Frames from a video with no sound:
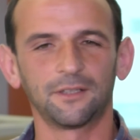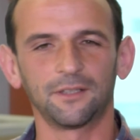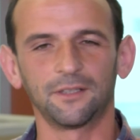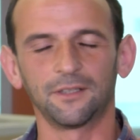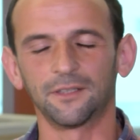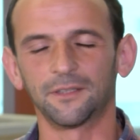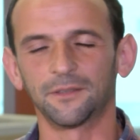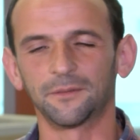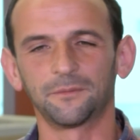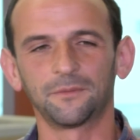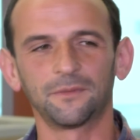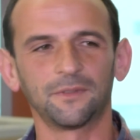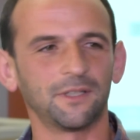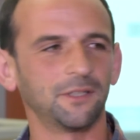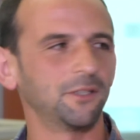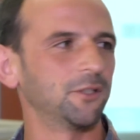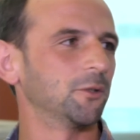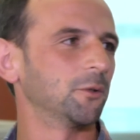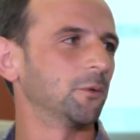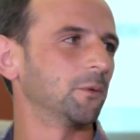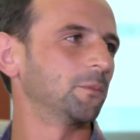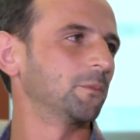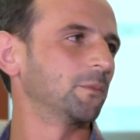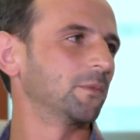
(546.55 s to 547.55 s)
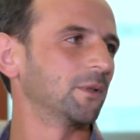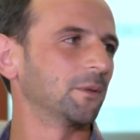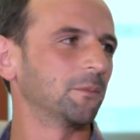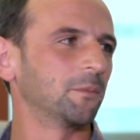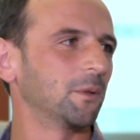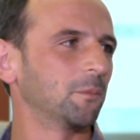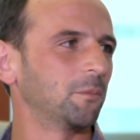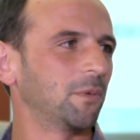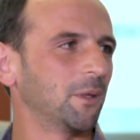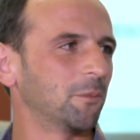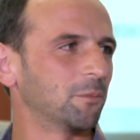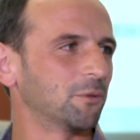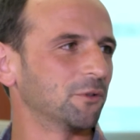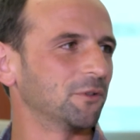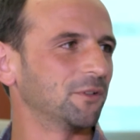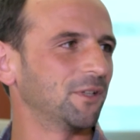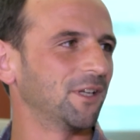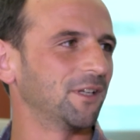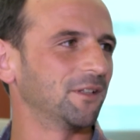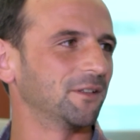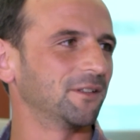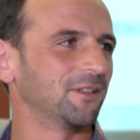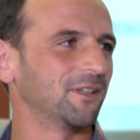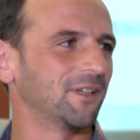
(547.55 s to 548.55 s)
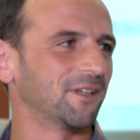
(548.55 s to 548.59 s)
I know the paper today